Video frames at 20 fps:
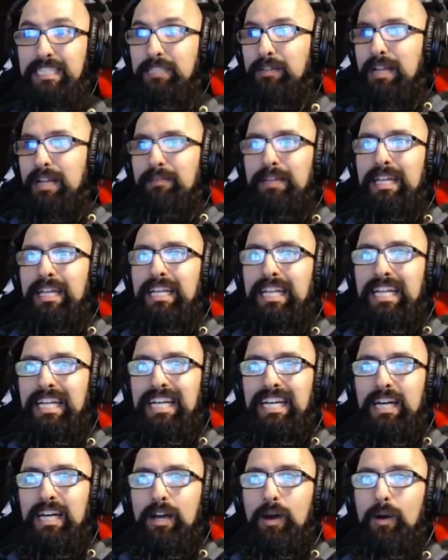Yeah, see what I mean?
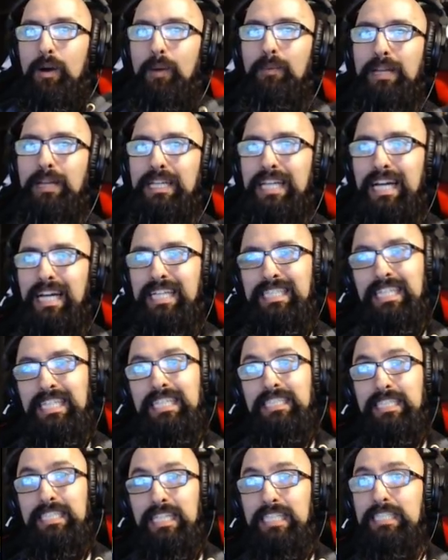Oh my god.
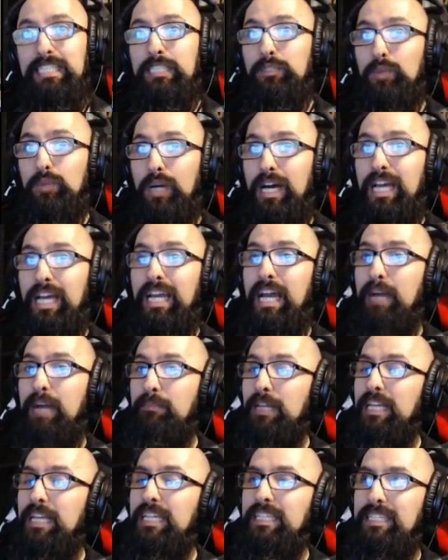This is why
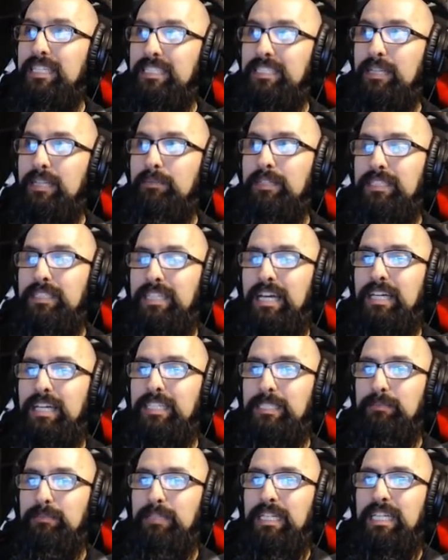I'm like, there's something
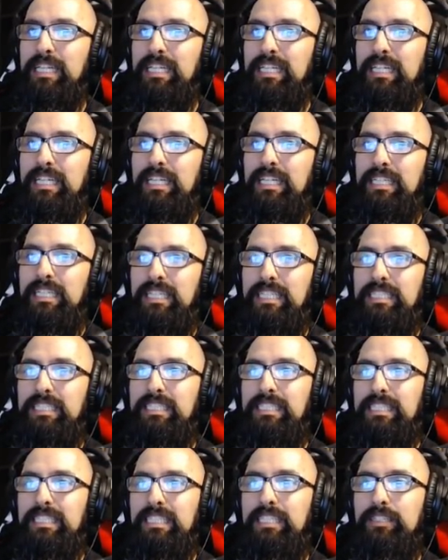tells me
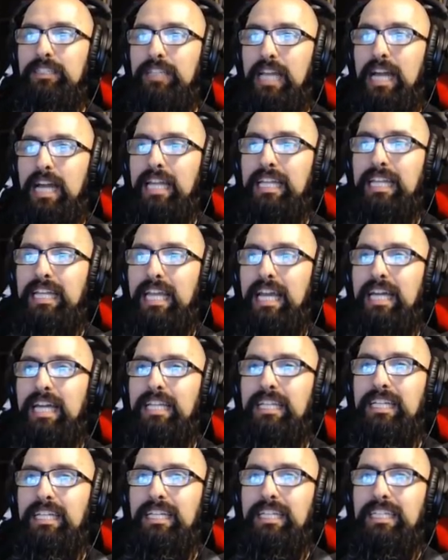this is, you gotta
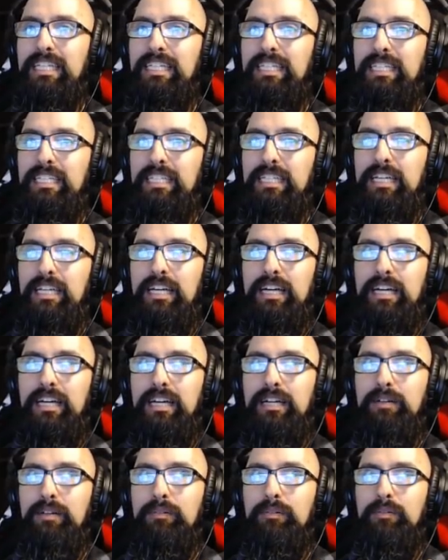get,
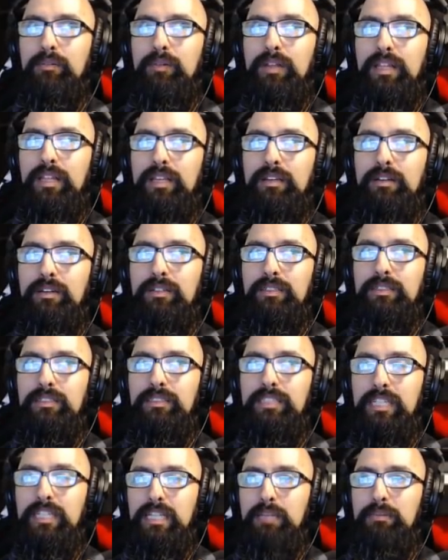uh, what are they called?
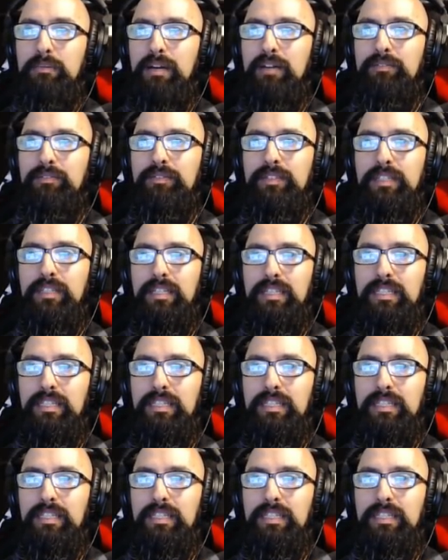Jigglypuff?